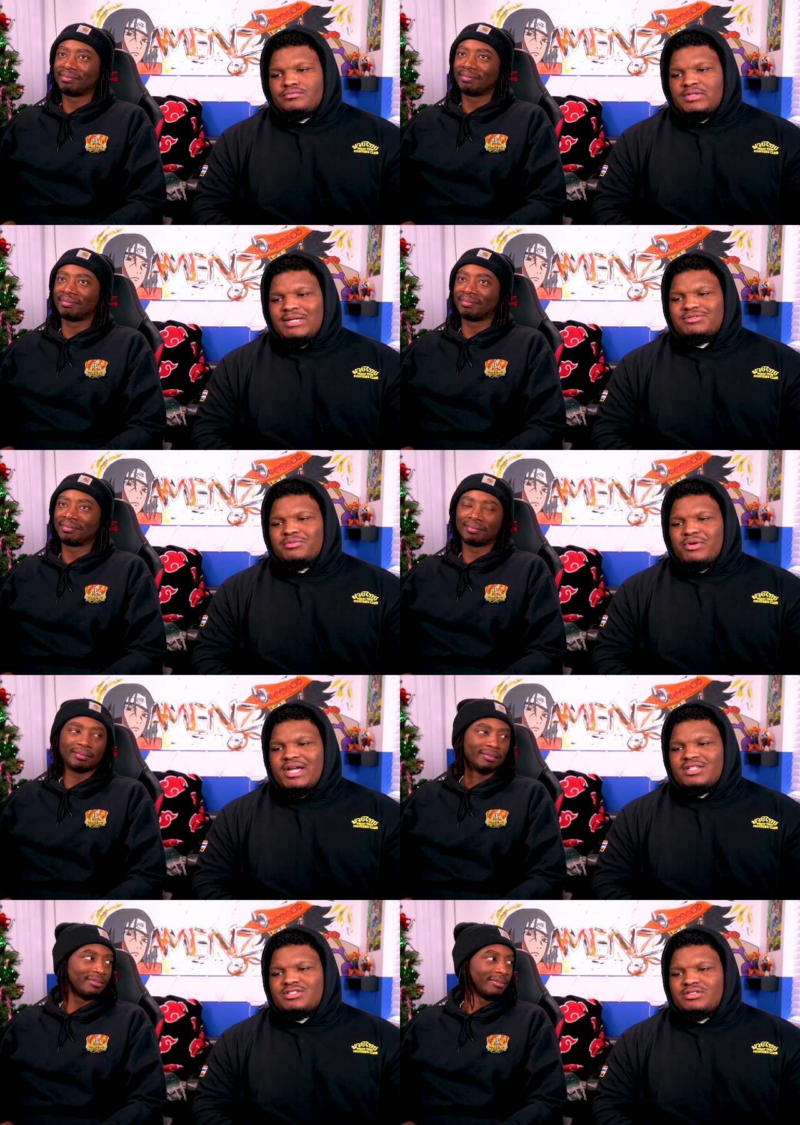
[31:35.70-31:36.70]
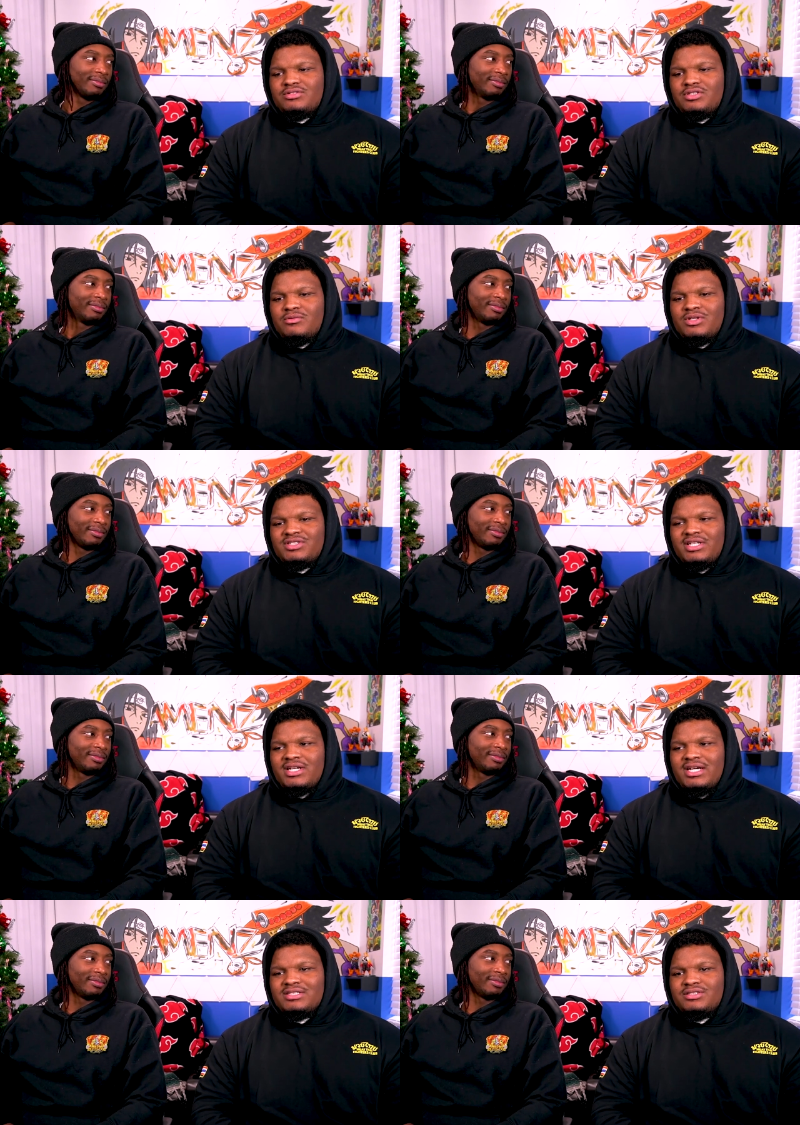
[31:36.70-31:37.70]
Speaker 1: I'm surprised she gonna want to take her
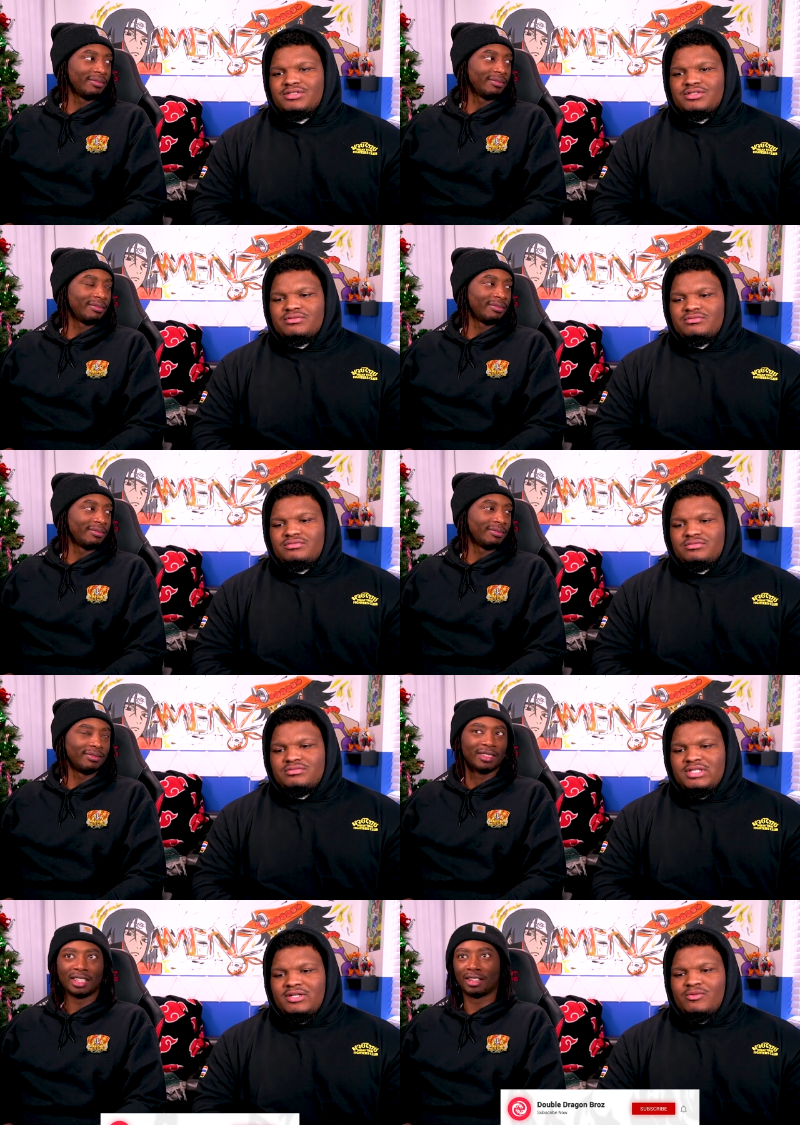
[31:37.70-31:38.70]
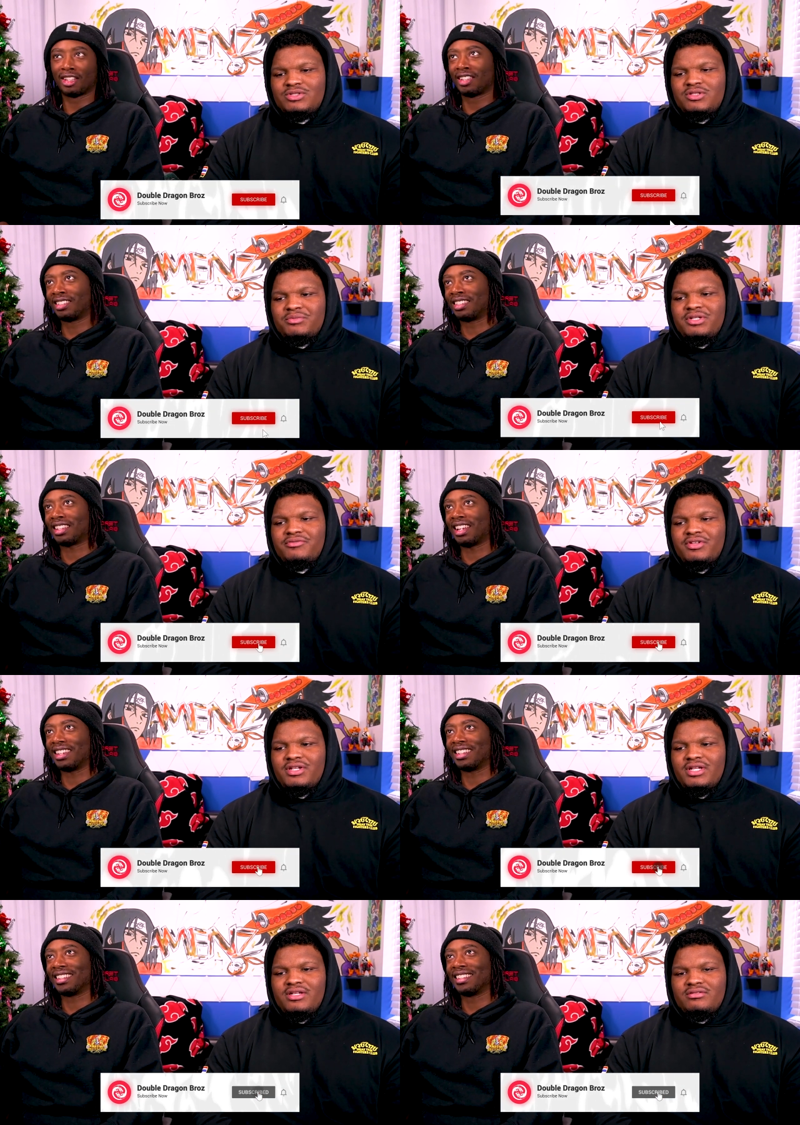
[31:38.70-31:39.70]
hostage. Like,
Speaker 2: what's the benefit
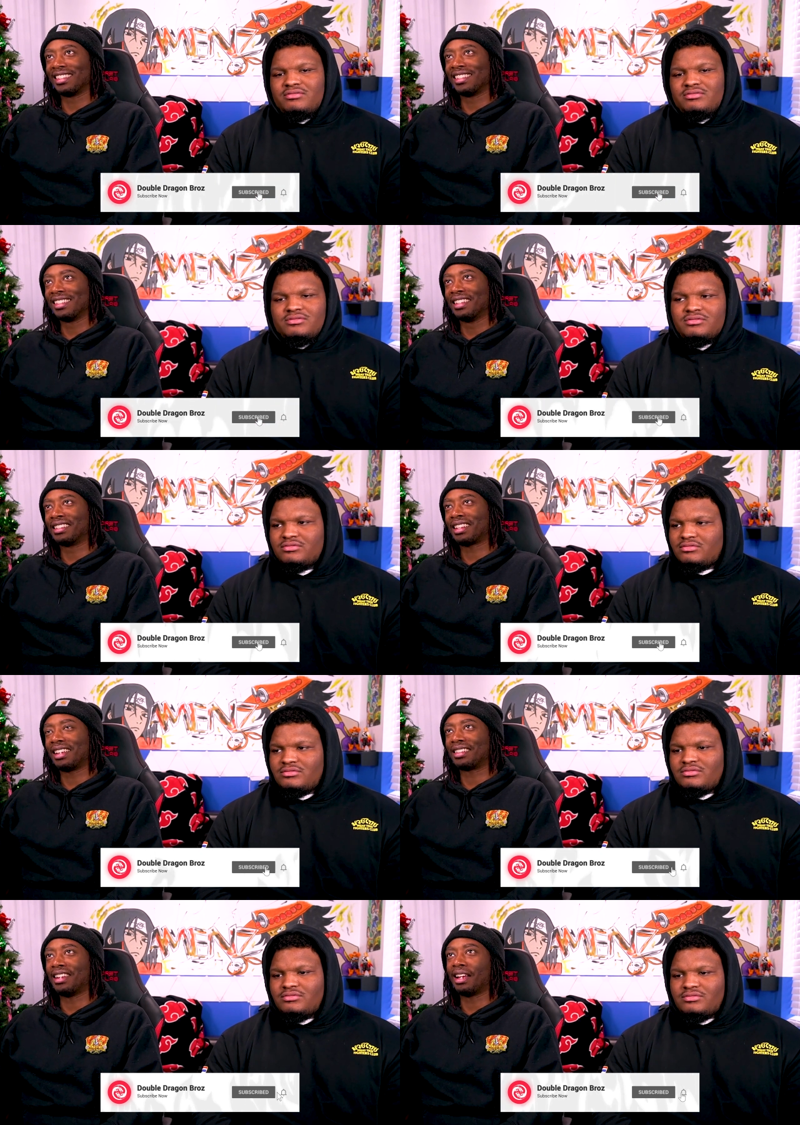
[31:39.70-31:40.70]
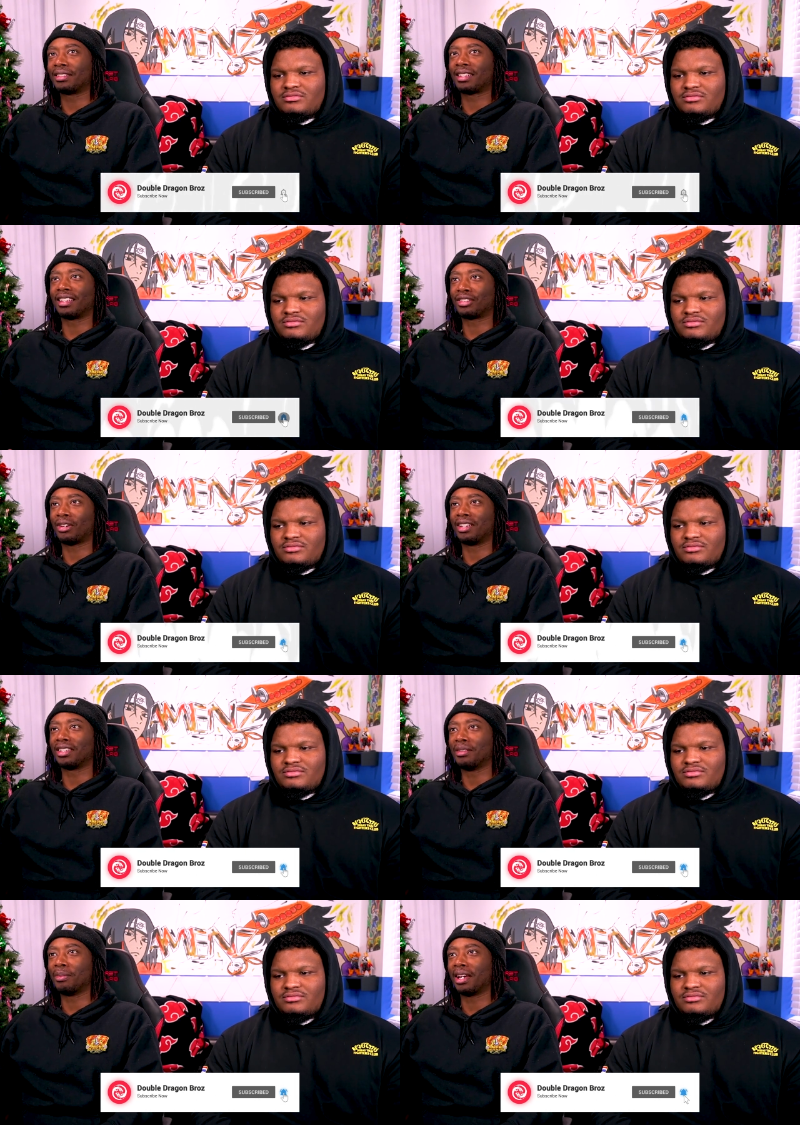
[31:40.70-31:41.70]
of that? It's like, now it's like trying to
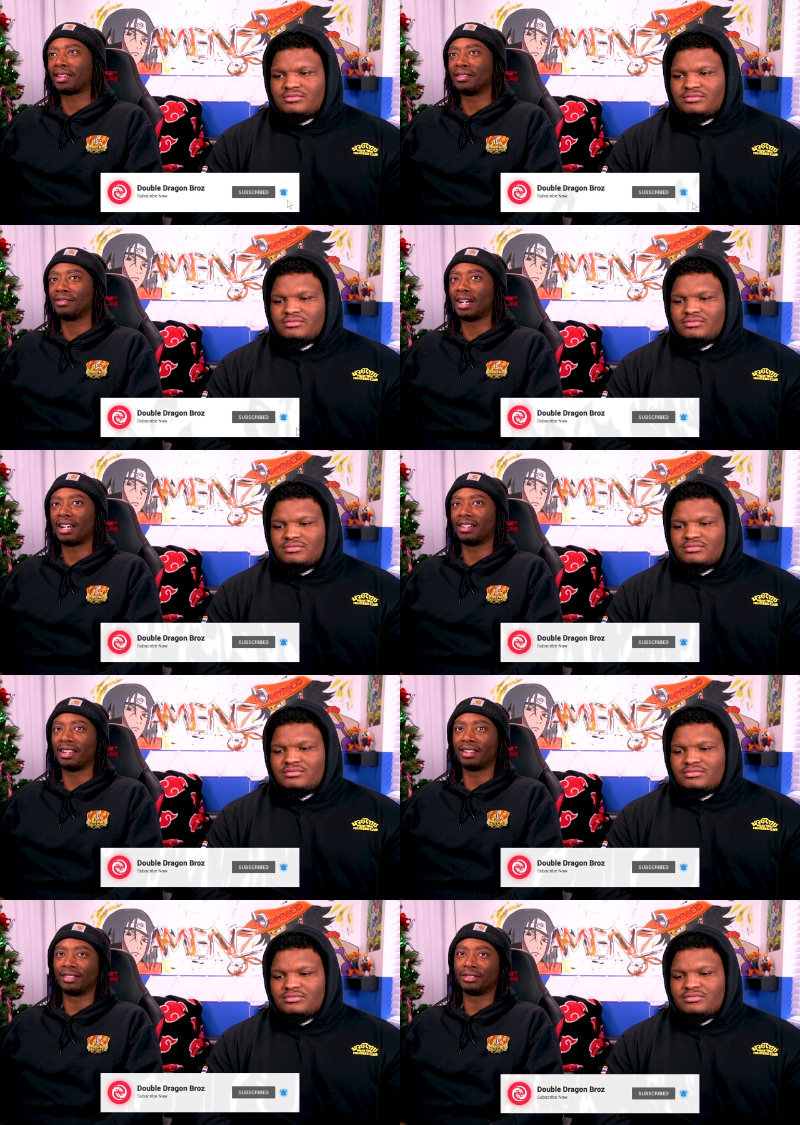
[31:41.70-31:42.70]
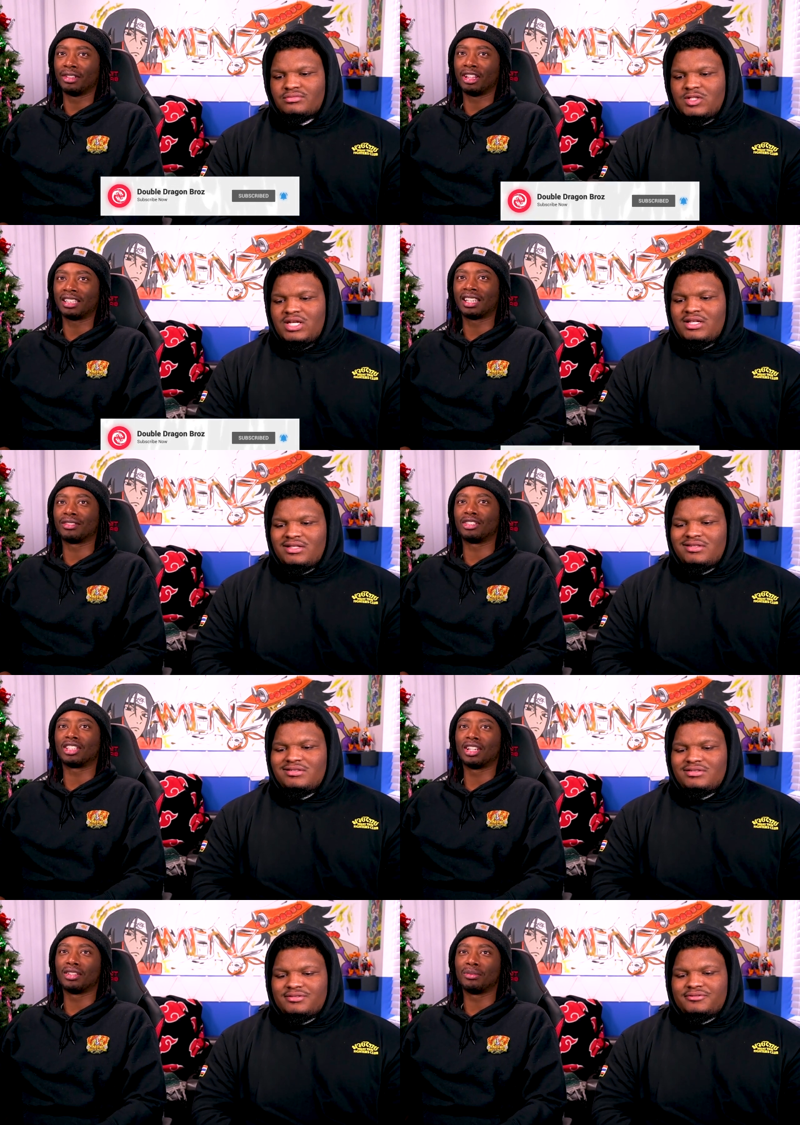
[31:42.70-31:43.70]
get back at Vi now. I think if she
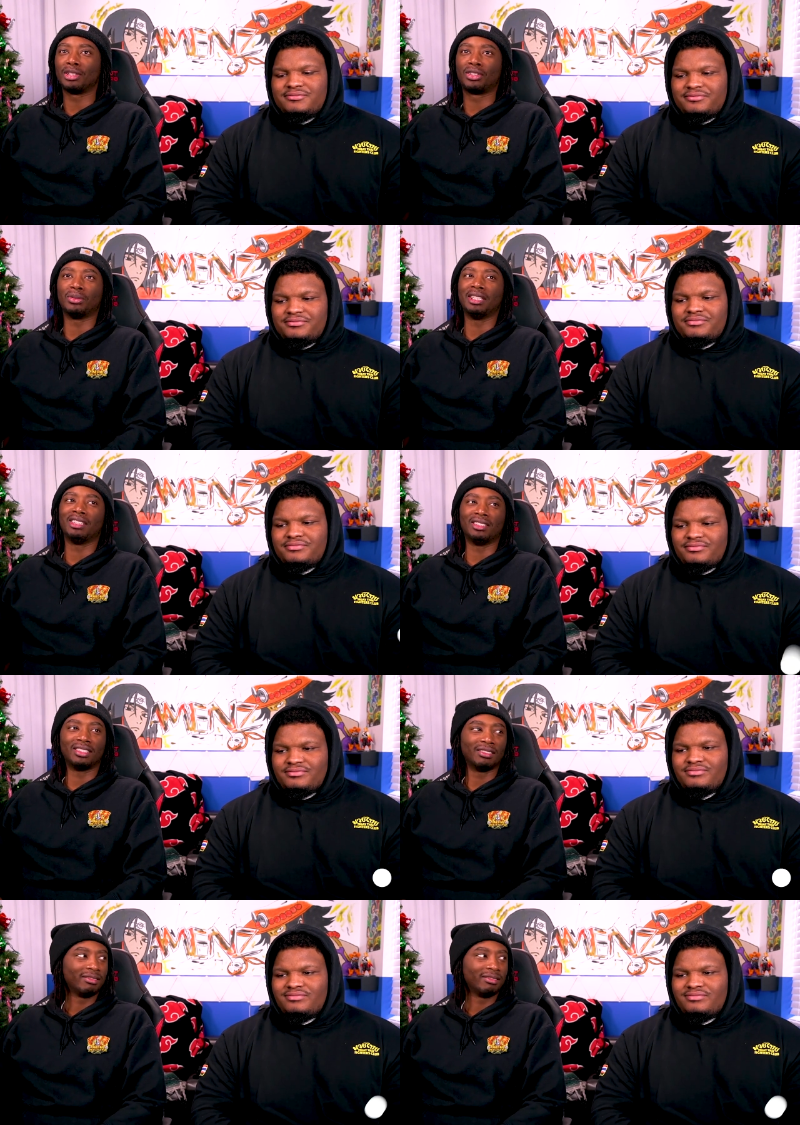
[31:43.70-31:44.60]
kill her, it'd be too easy.